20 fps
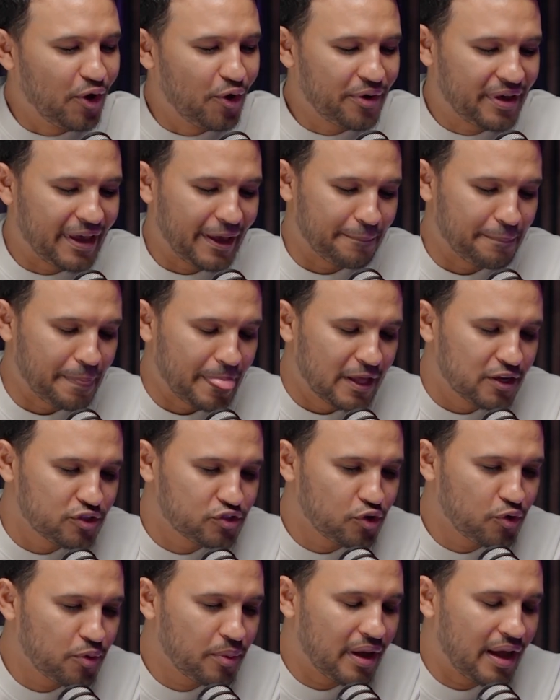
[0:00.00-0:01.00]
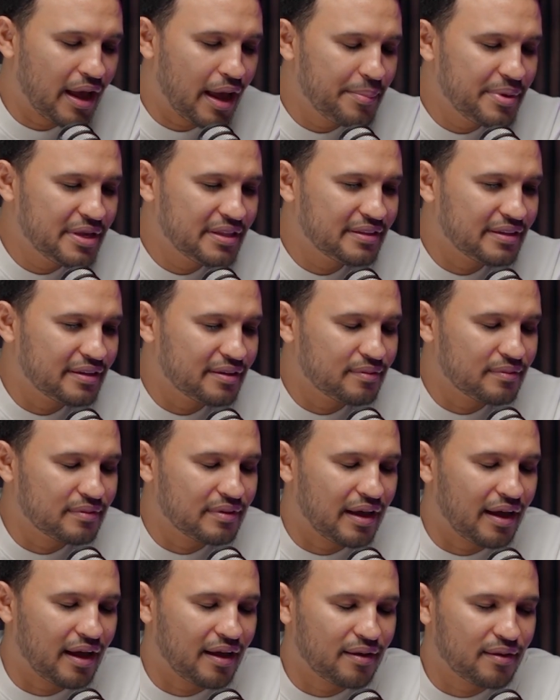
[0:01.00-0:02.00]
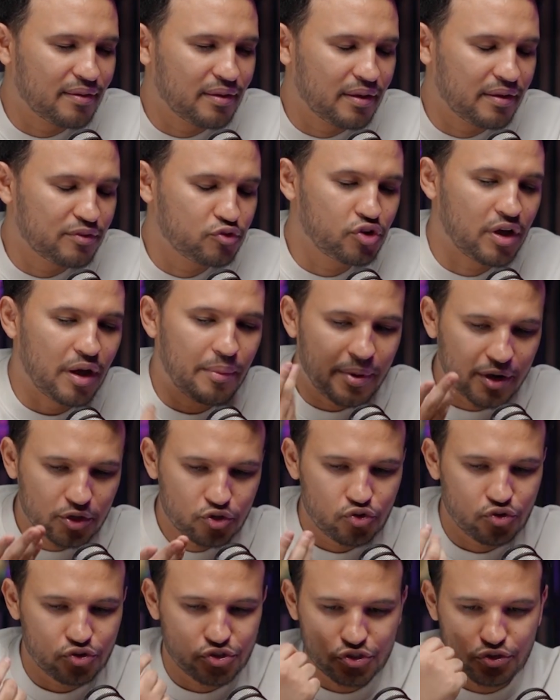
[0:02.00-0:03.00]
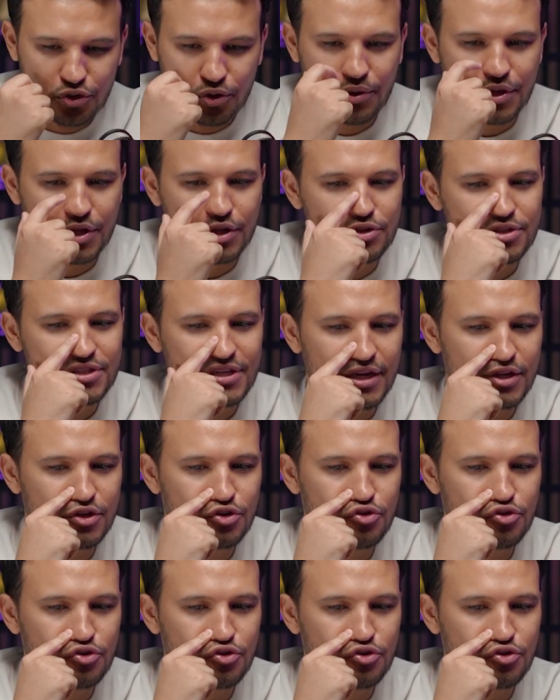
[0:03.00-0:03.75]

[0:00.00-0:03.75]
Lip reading: Okay, so, I mean, to come back to your story, you said